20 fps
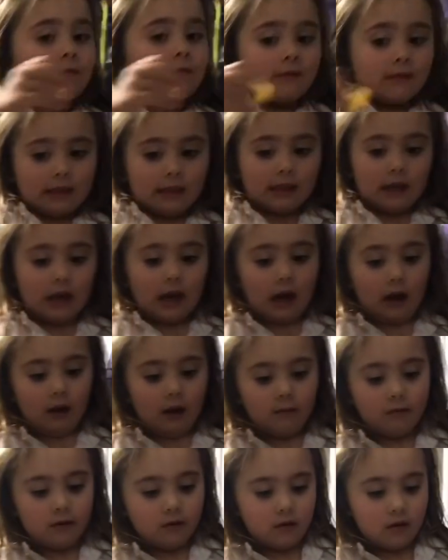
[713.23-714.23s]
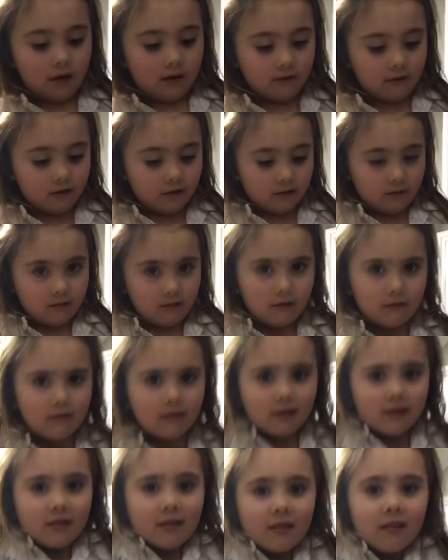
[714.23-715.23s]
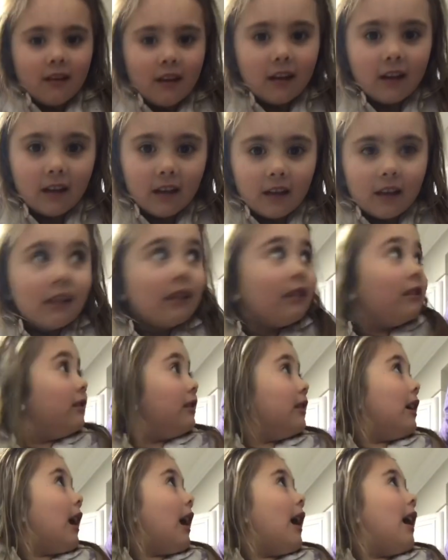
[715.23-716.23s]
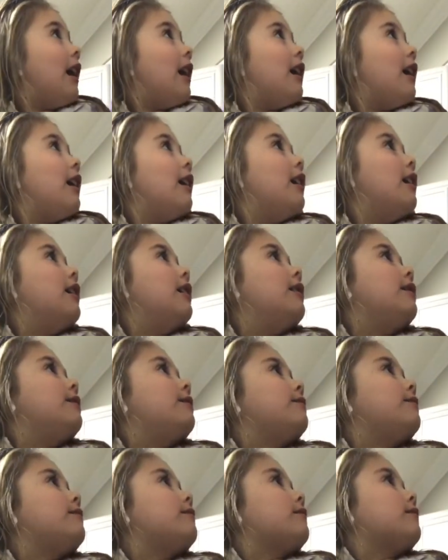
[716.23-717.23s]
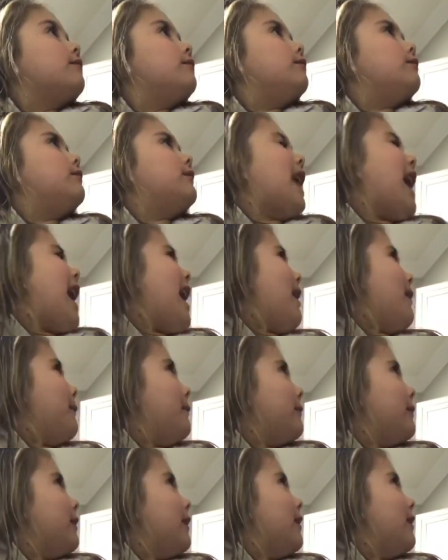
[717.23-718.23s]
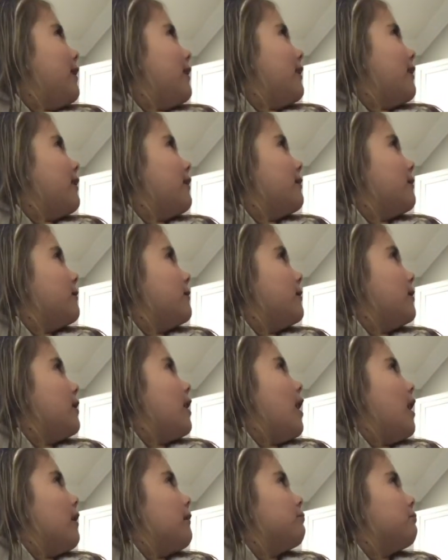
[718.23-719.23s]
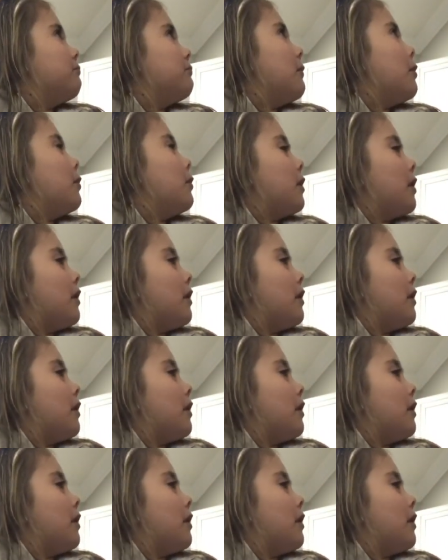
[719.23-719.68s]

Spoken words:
Yeah, Miss Stephanie might want to. Yeah. That is. Yeah. Okay,